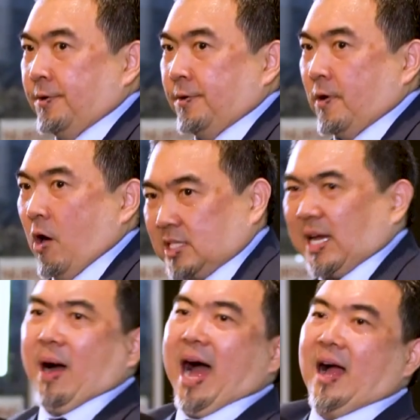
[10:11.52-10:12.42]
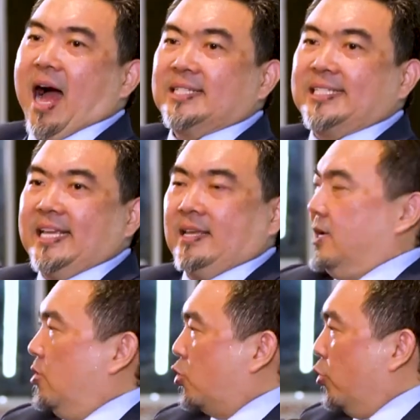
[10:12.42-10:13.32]
Or some auntie,
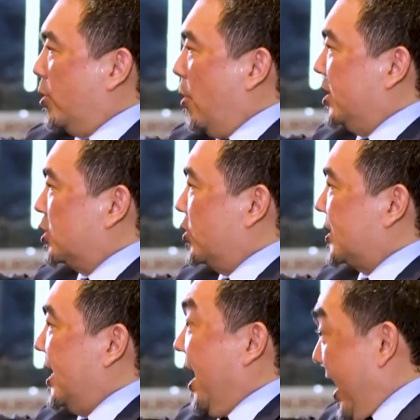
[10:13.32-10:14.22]
you know, committed suicide.